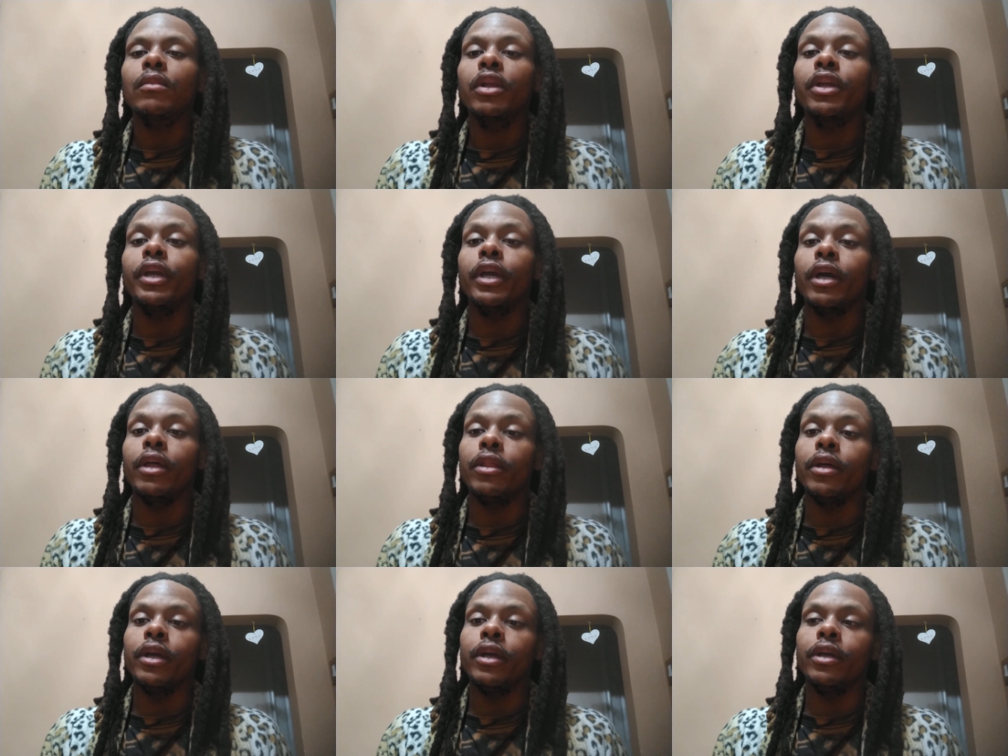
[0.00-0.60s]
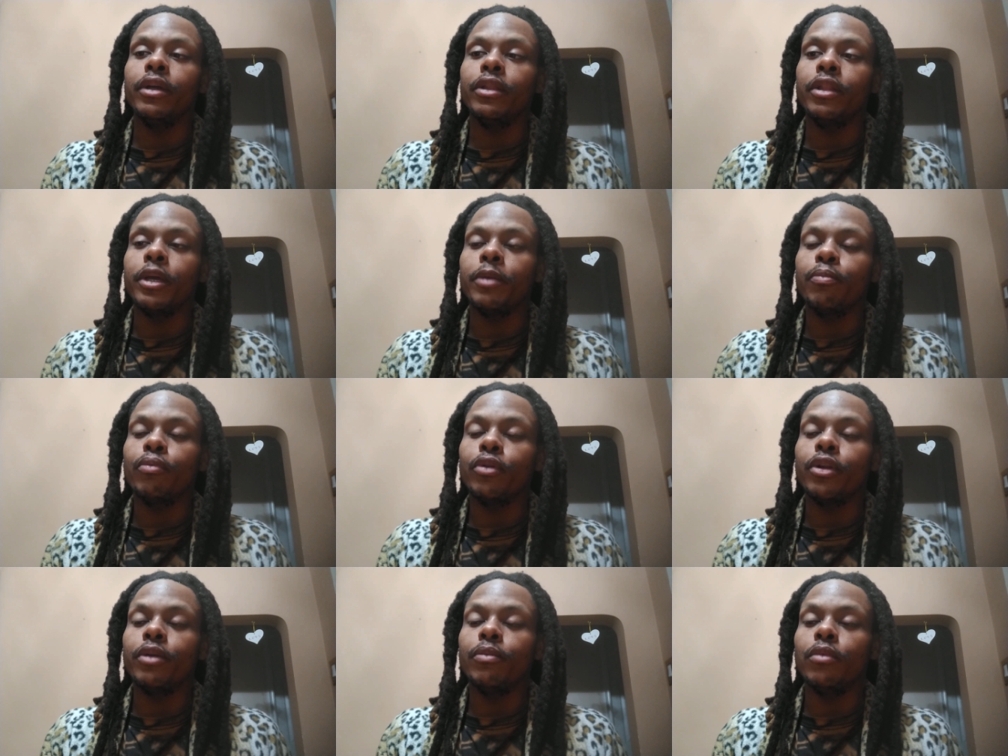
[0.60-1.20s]
yeah, they they
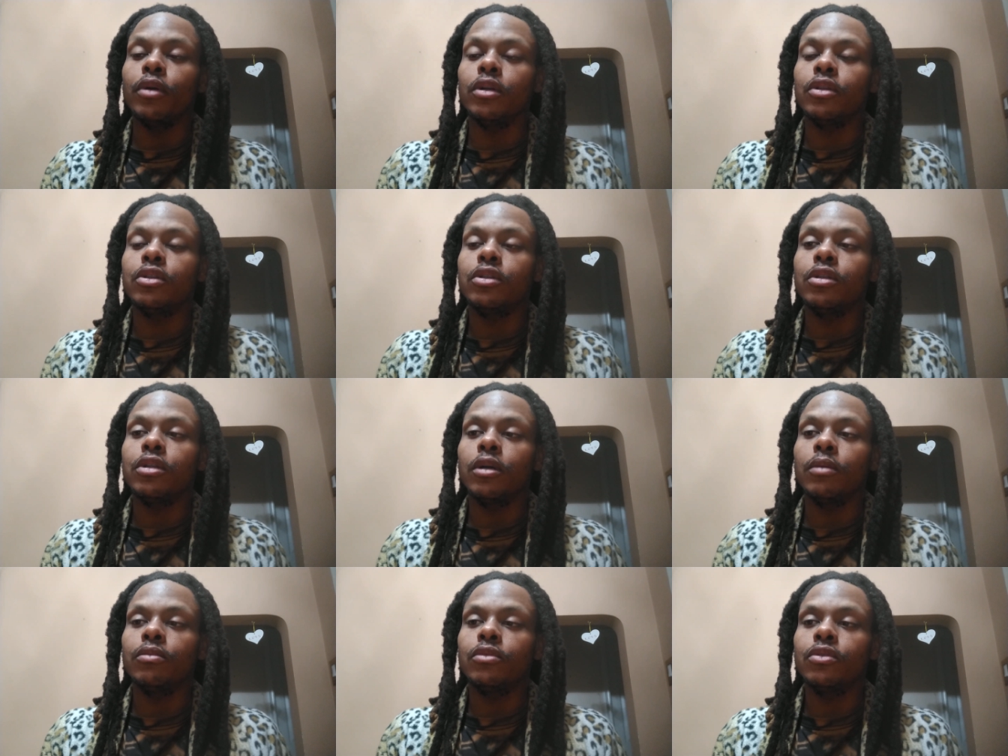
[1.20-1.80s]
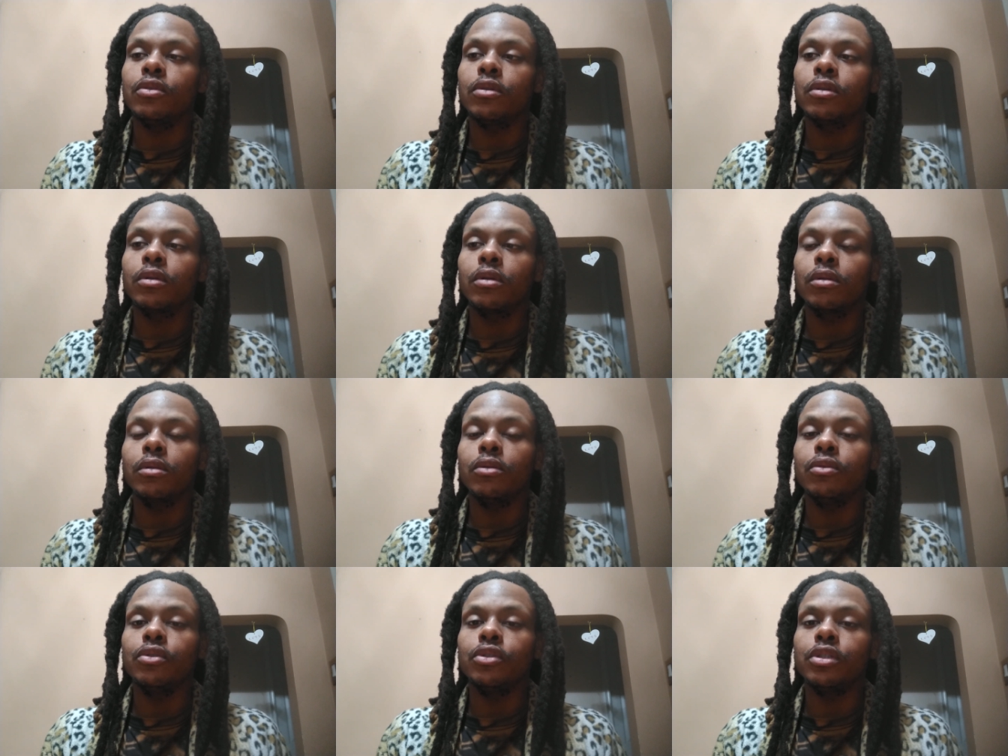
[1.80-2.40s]
pretty much come to a
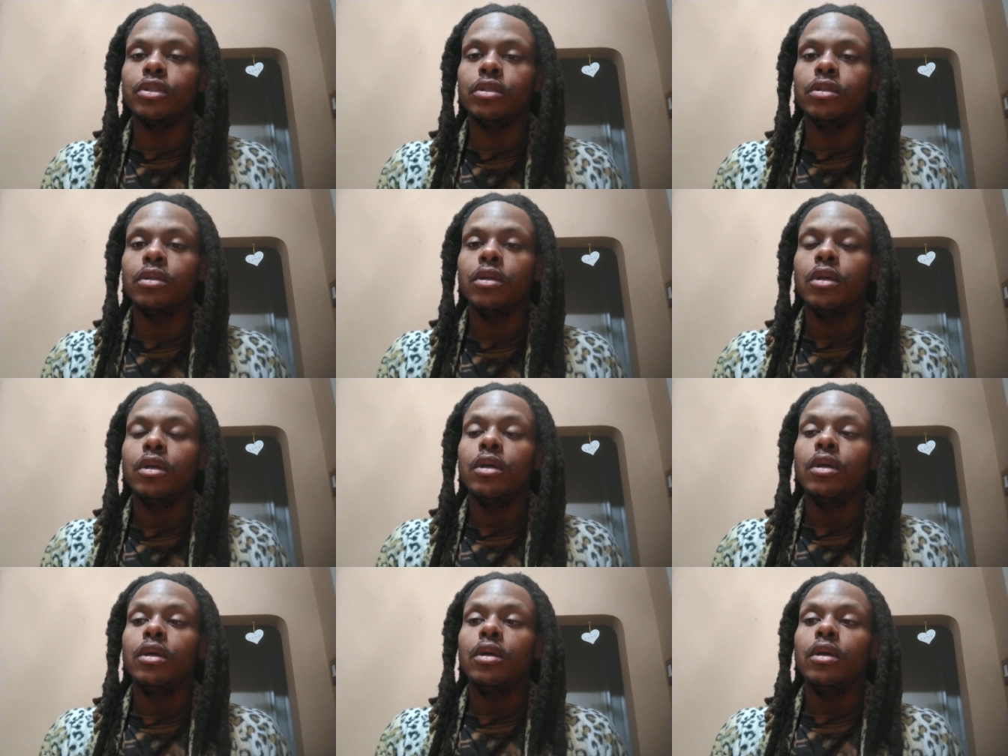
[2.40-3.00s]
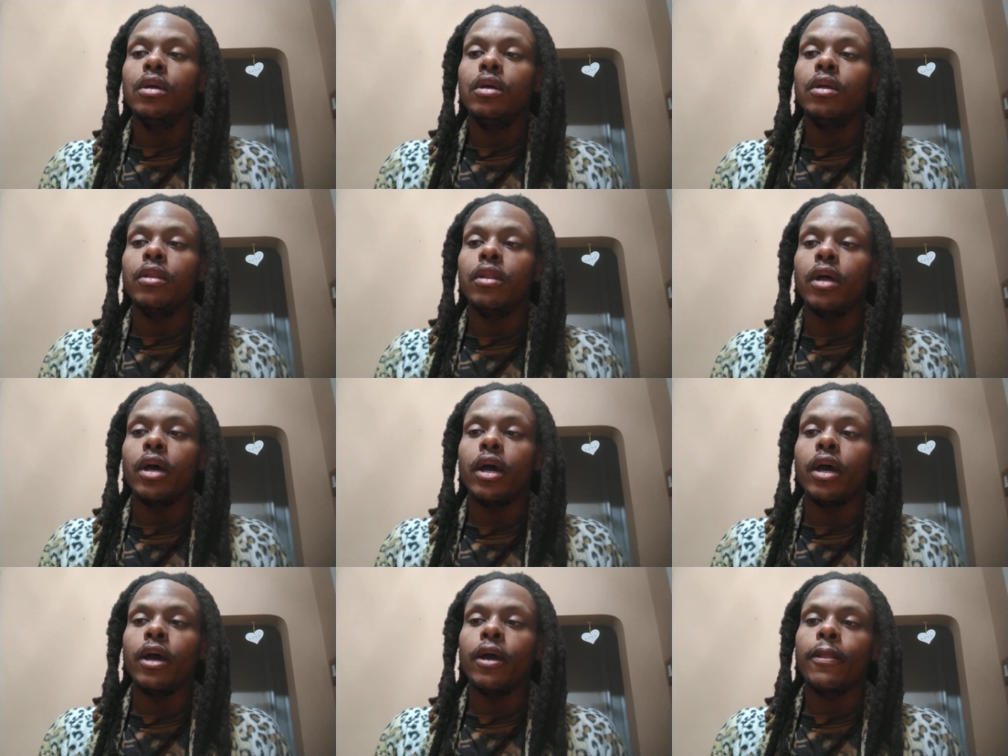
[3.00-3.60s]
conclusion
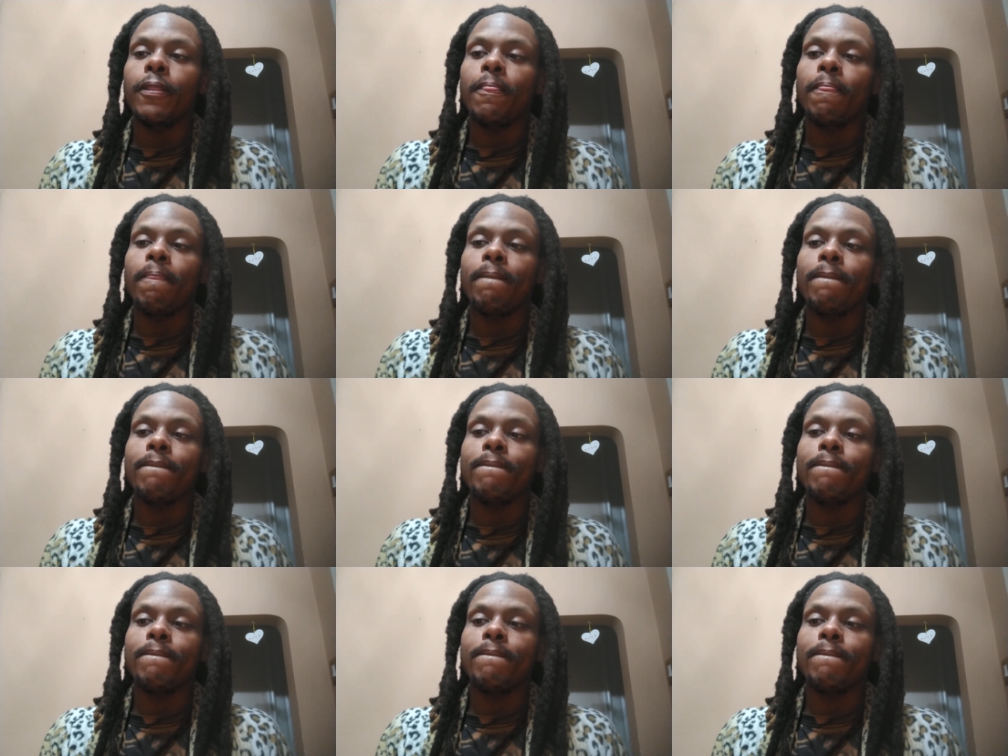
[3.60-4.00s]
that